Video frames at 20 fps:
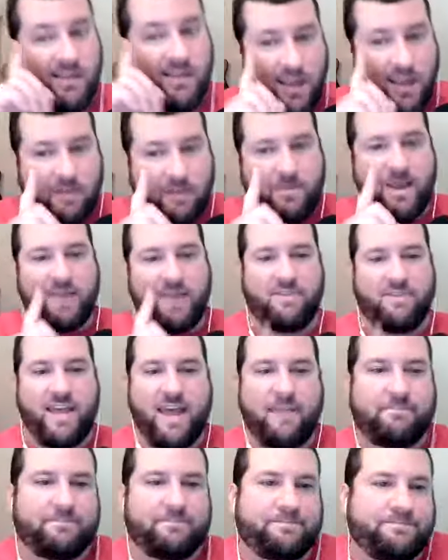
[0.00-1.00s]
About
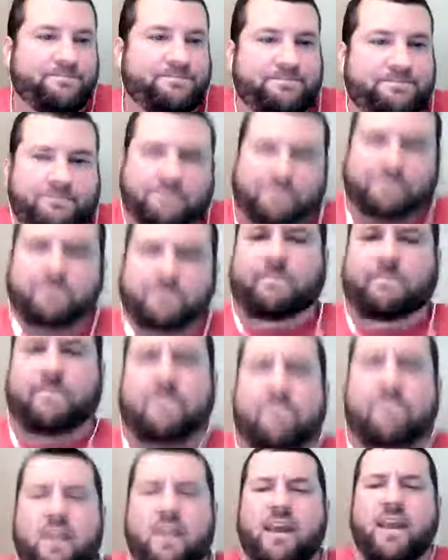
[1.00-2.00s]
that,
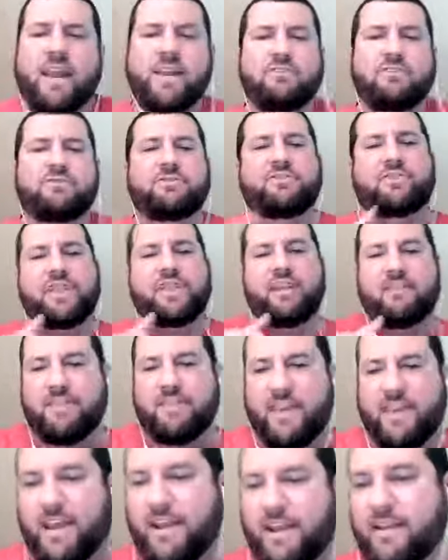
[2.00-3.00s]
interesting
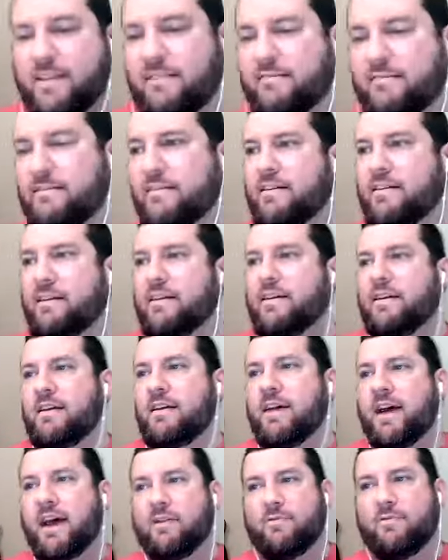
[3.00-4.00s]
thing
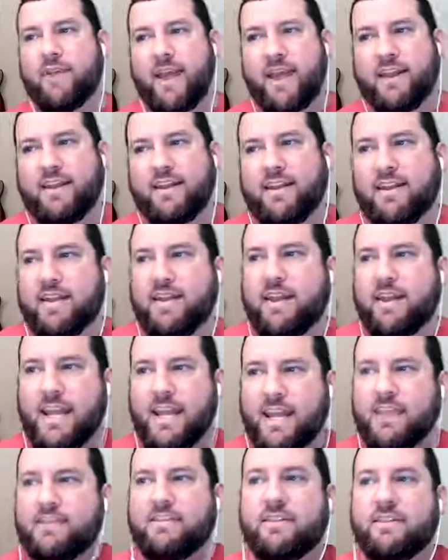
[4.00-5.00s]
I read
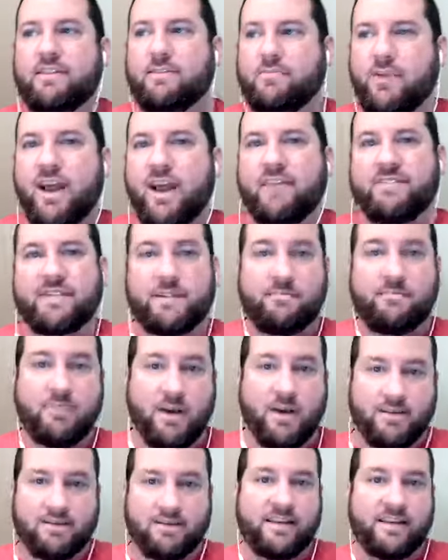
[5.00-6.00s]
in the privacy
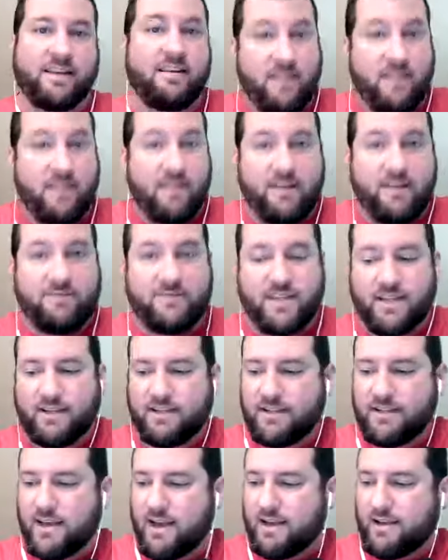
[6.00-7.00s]
policy of
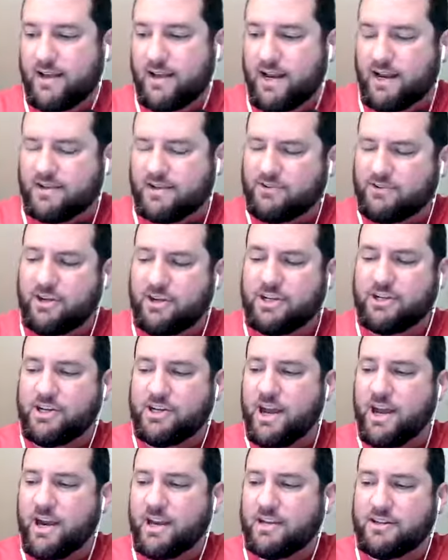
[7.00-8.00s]
TikTok, and I
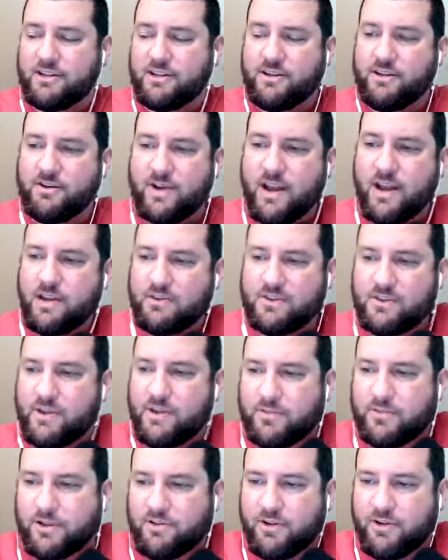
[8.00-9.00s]
screenshotted it too, and I'll just
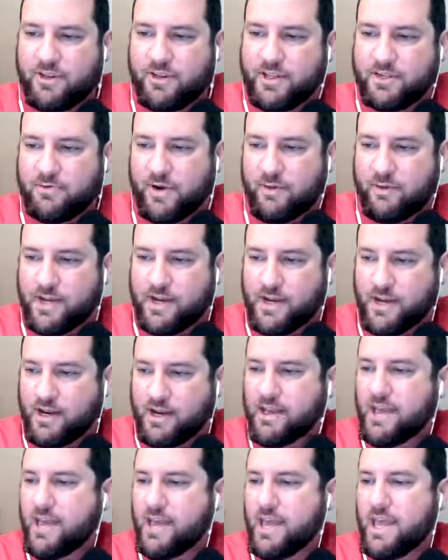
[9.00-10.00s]
upload all these when I'm done.
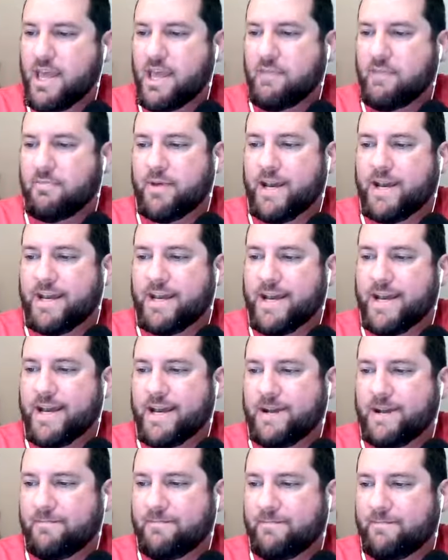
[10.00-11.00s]
But
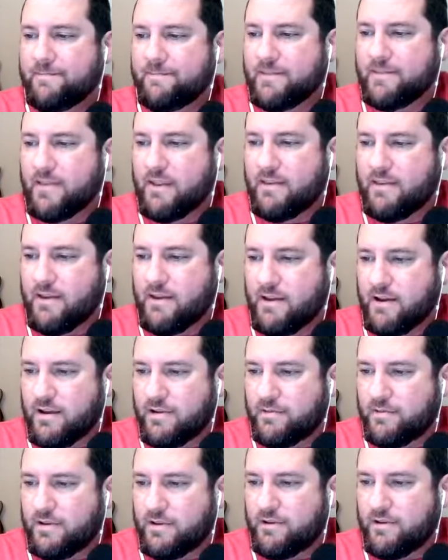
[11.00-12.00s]
I think I
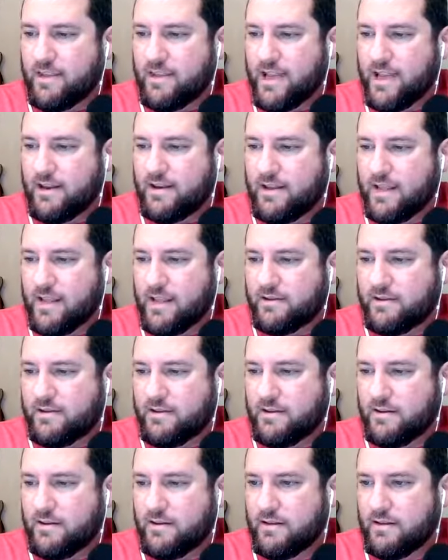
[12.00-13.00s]
uploaded that.
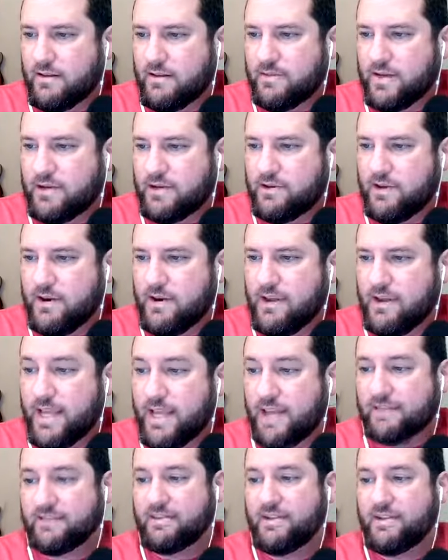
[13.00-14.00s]
Yes. Let's make sure.
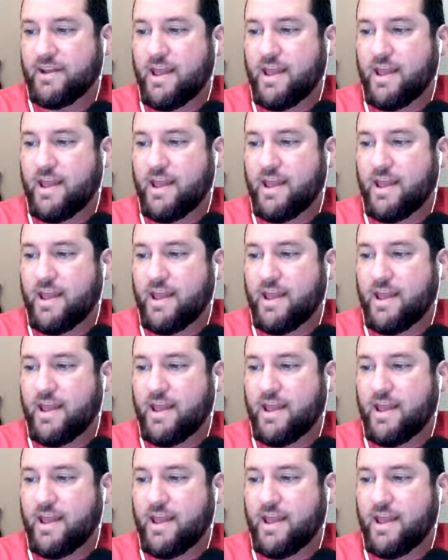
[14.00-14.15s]
Yes.